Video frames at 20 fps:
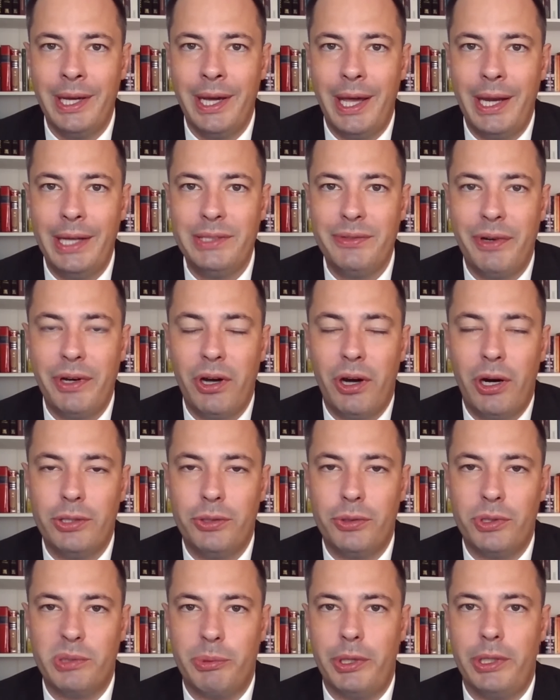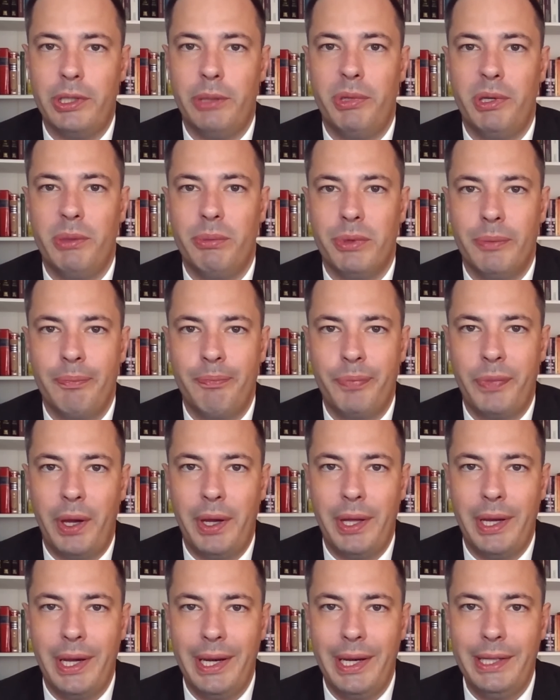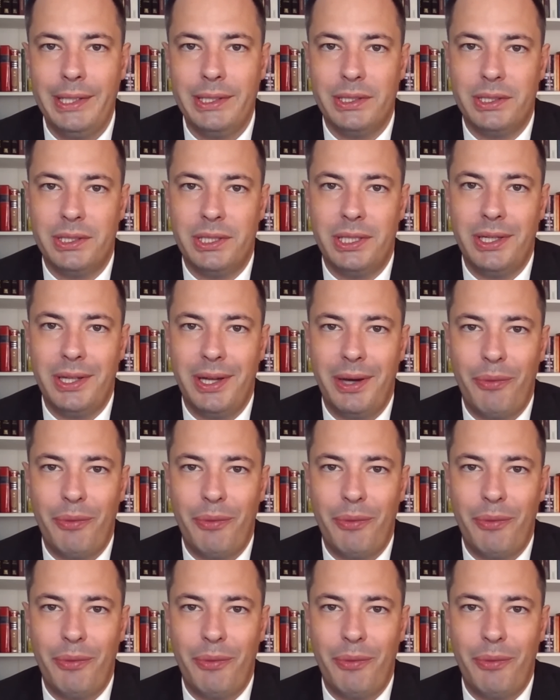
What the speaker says: And it's very hard to explain to people. I mean, it is.